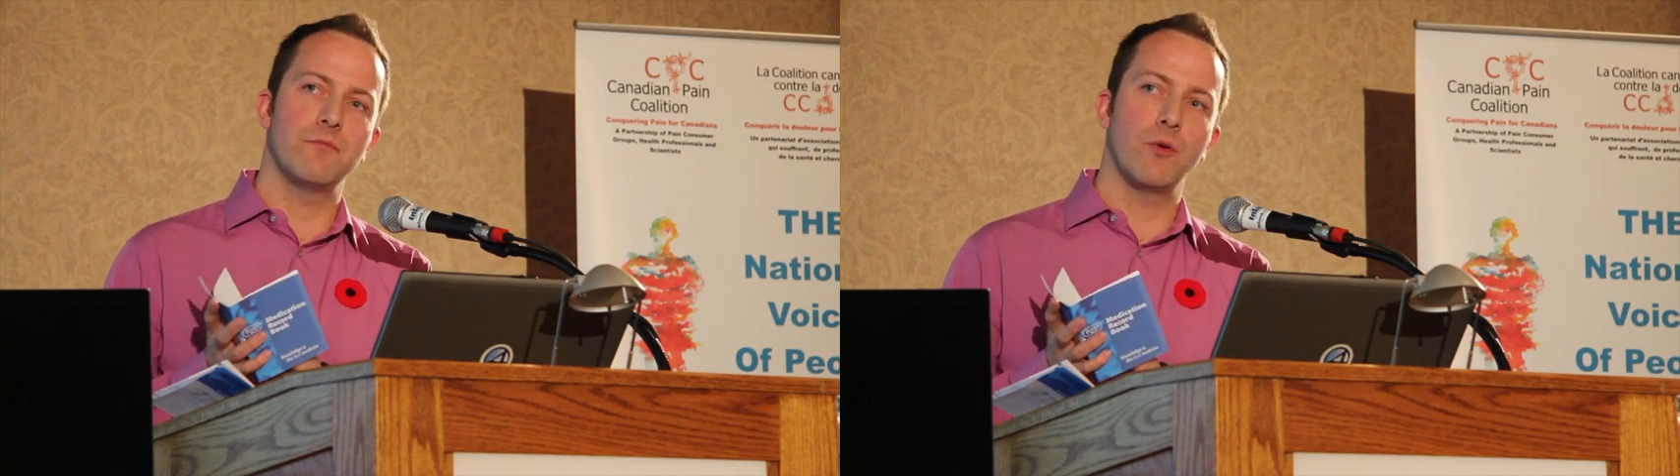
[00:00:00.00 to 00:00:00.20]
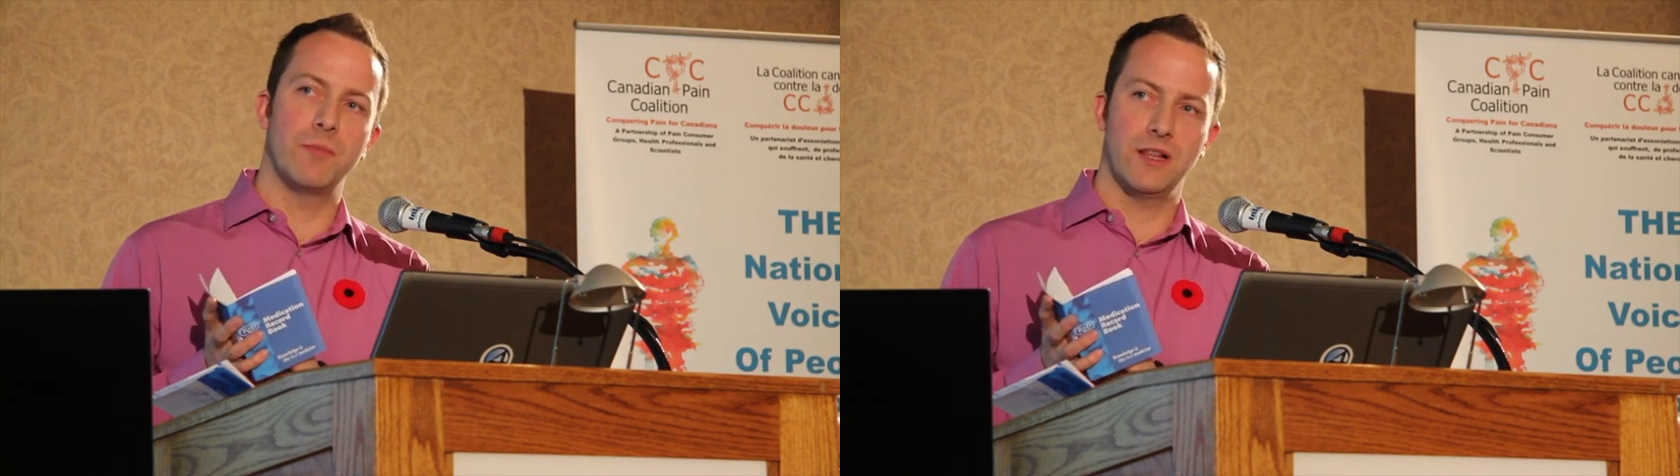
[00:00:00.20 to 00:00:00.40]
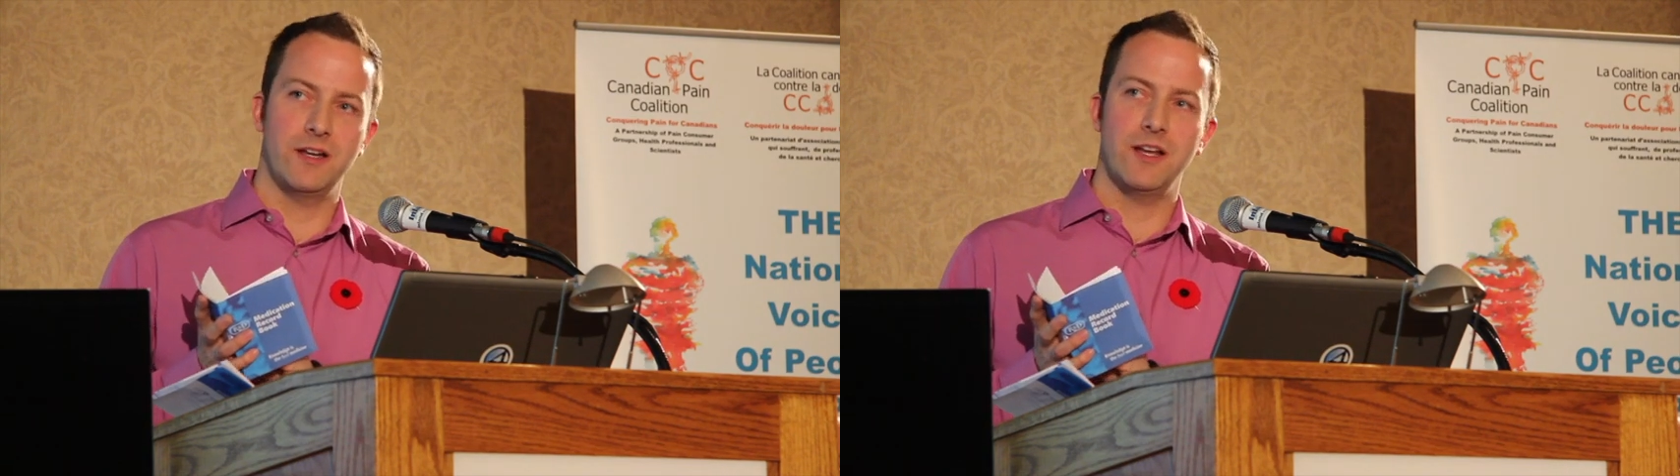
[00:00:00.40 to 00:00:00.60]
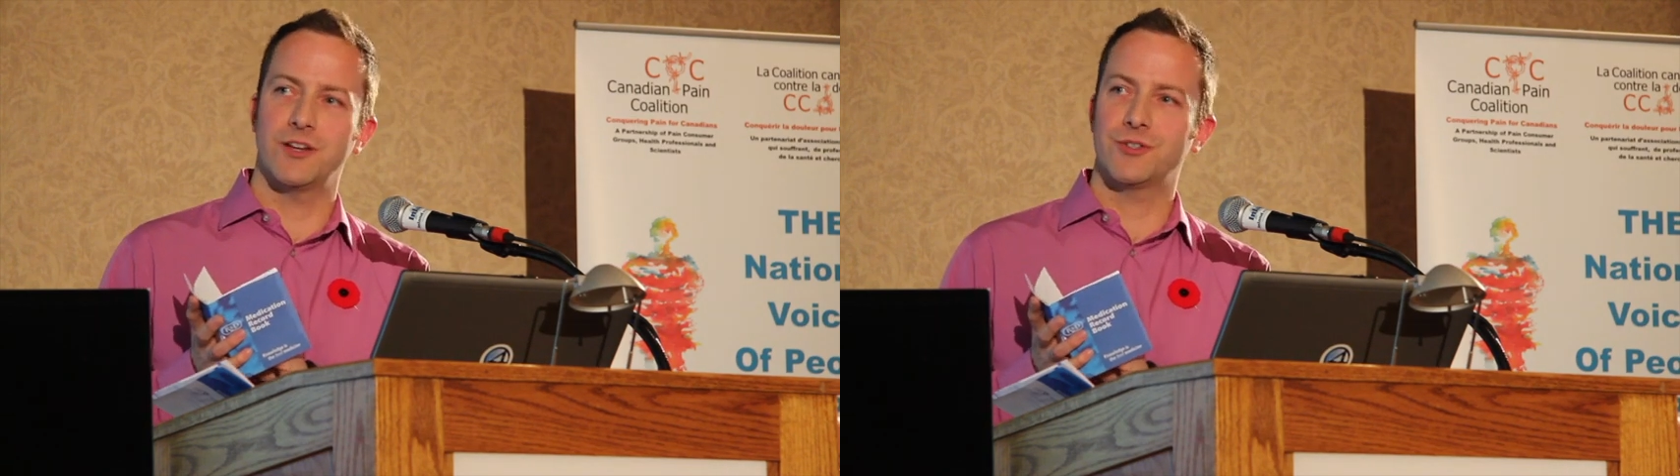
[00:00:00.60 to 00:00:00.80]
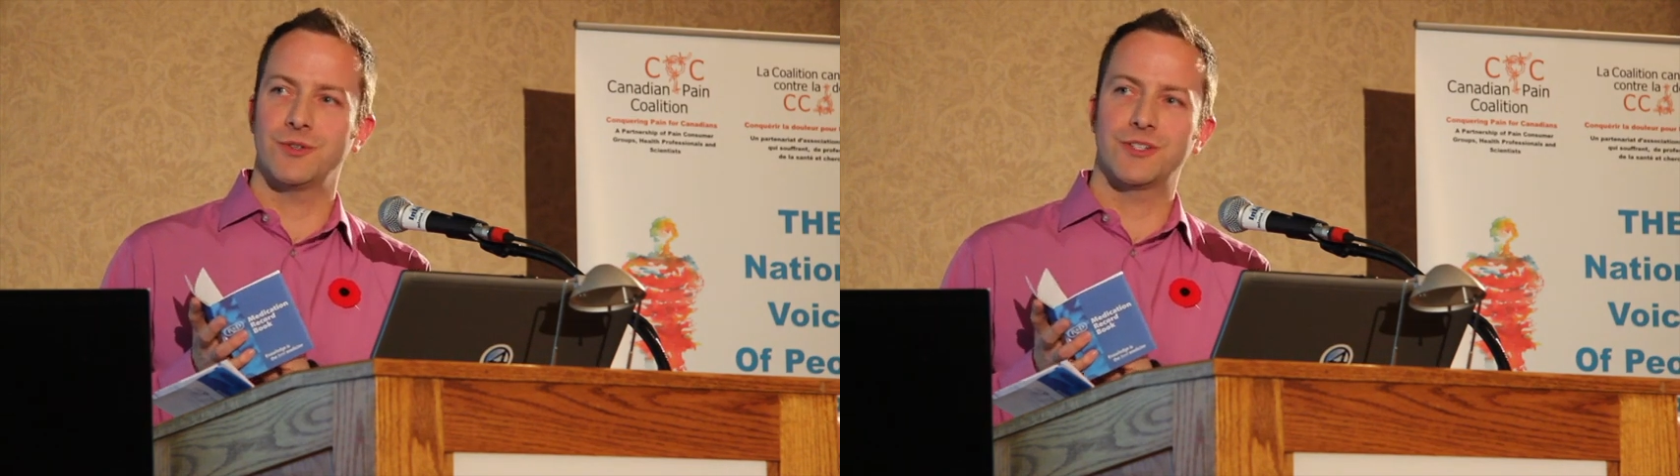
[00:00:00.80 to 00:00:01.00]

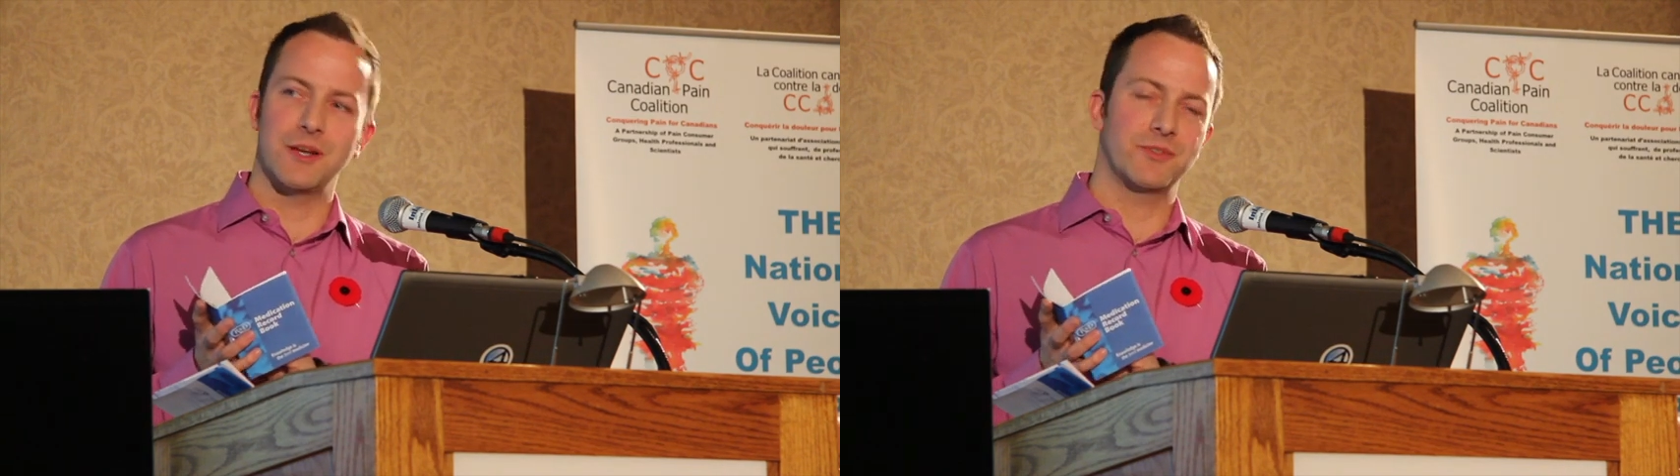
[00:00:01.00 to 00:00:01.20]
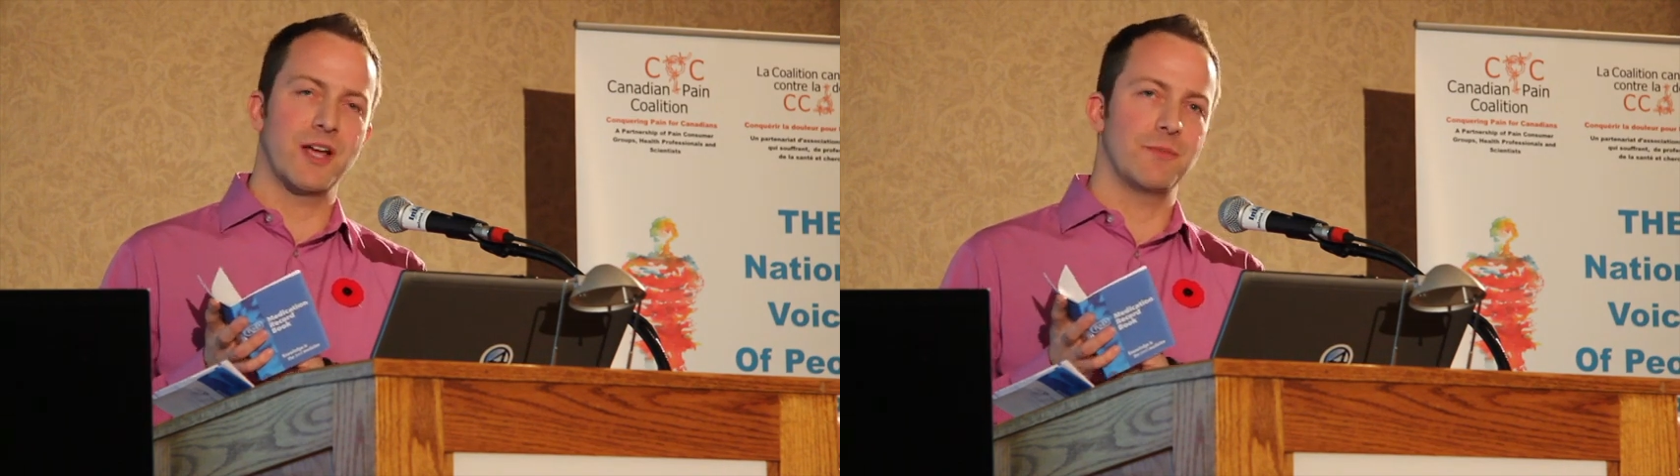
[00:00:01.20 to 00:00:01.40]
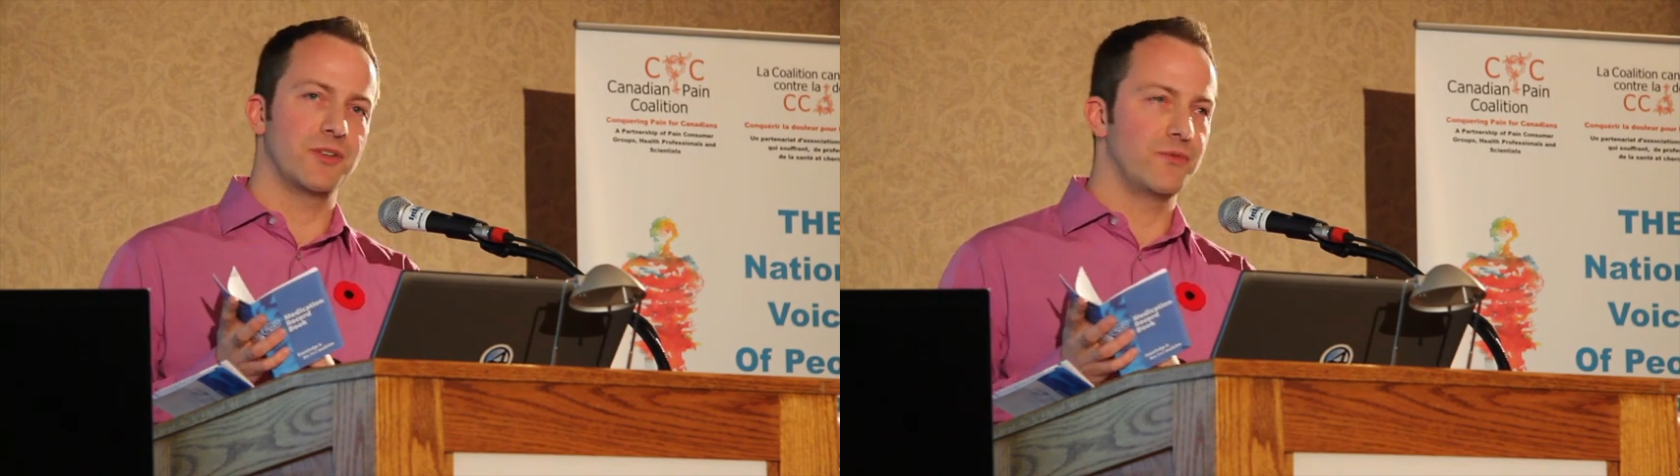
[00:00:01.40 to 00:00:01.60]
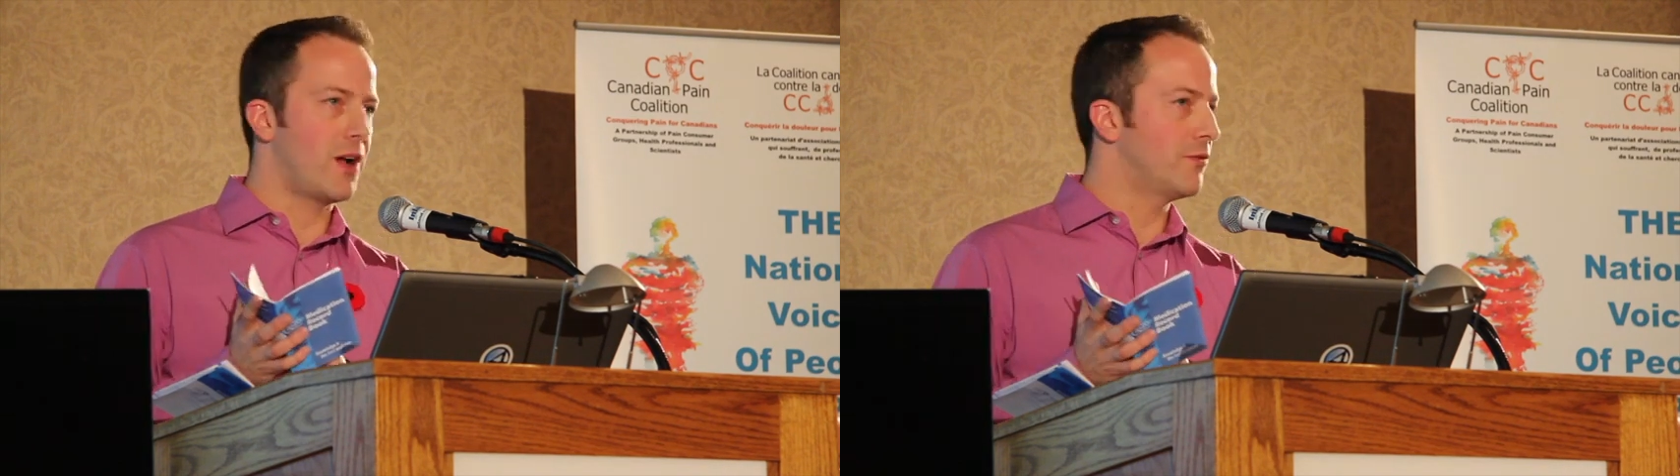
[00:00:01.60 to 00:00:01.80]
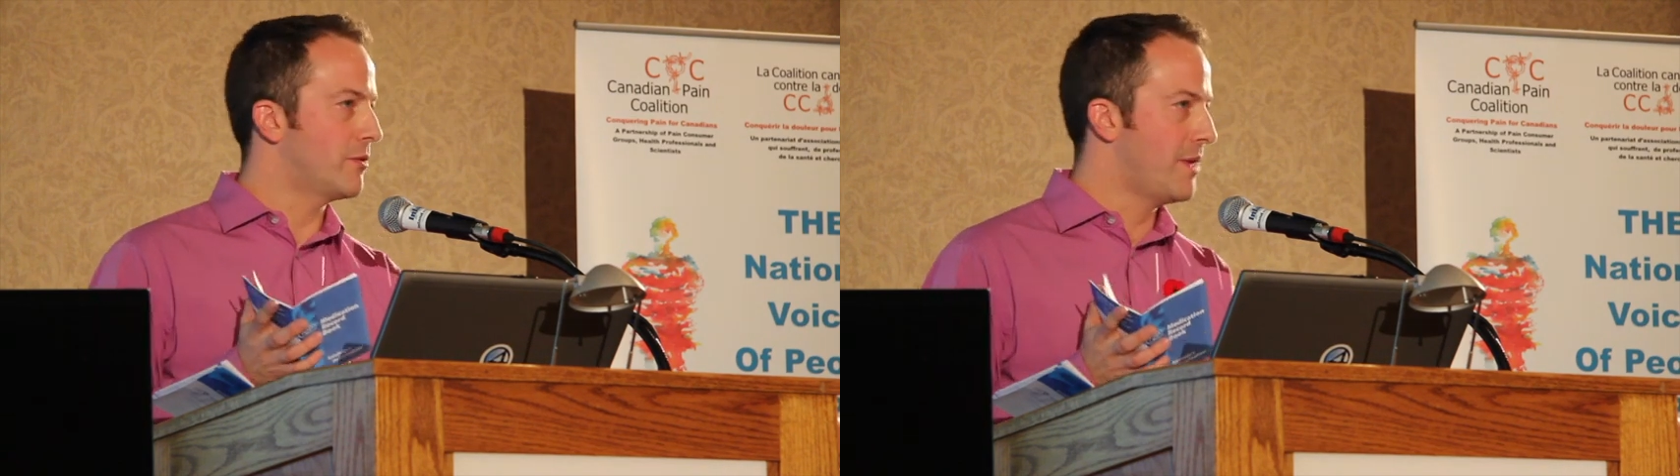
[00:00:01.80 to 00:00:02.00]
mobility issues sometimes
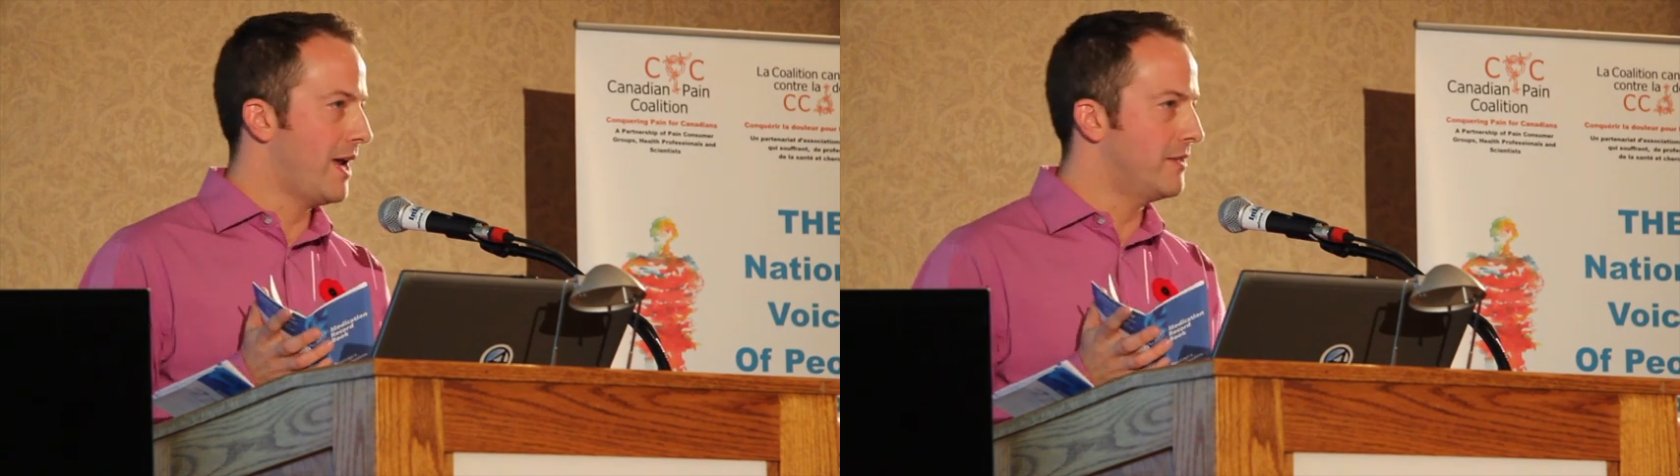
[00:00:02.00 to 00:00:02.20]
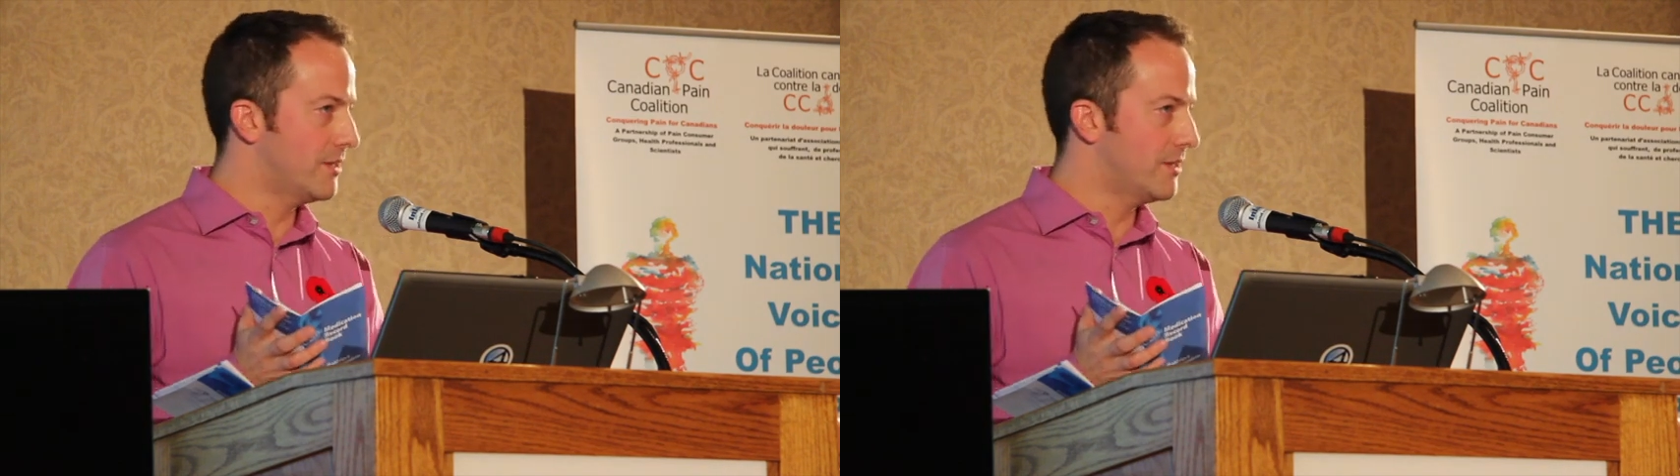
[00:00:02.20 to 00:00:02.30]
involved with pain,